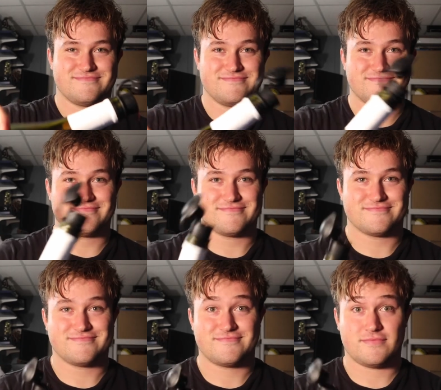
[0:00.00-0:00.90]

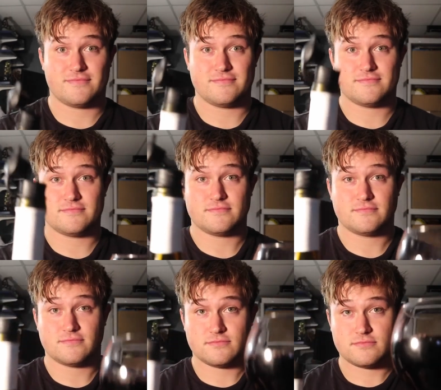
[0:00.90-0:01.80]

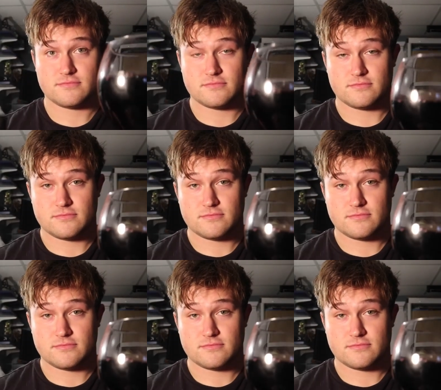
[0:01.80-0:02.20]
[no speech]